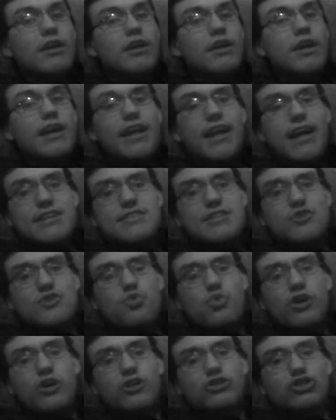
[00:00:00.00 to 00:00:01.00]
it has this
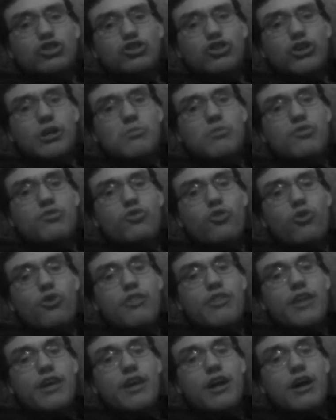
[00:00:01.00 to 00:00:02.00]
weird screen before
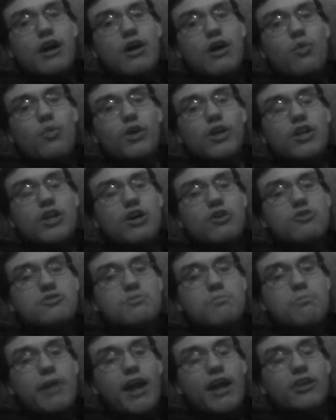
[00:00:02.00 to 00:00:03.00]
the Windows
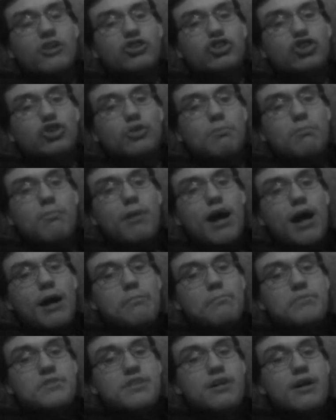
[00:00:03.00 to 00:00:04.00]
Manager
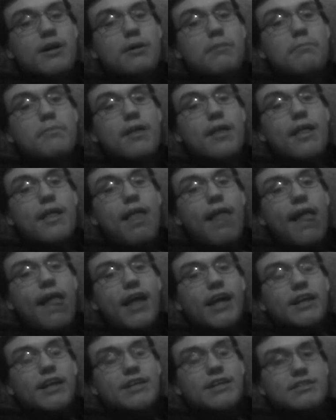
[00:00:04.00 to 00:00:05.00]
pops up,
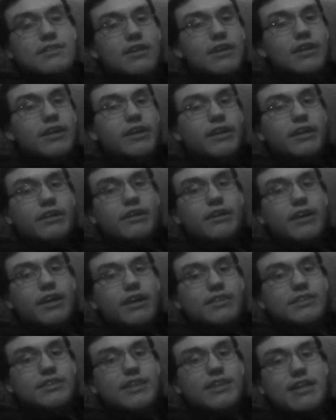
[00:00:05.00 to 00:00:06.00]
and it's like,
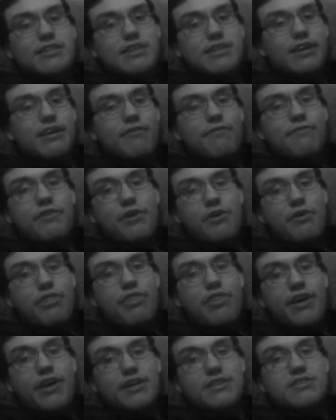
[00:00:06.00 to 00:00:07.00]
it says like a few
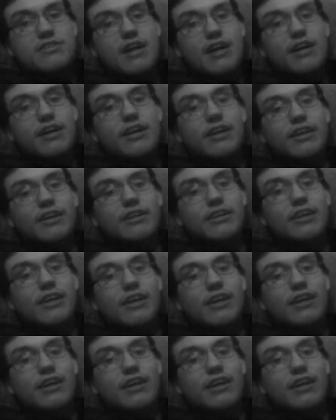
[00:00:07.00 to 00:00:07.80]
things on it,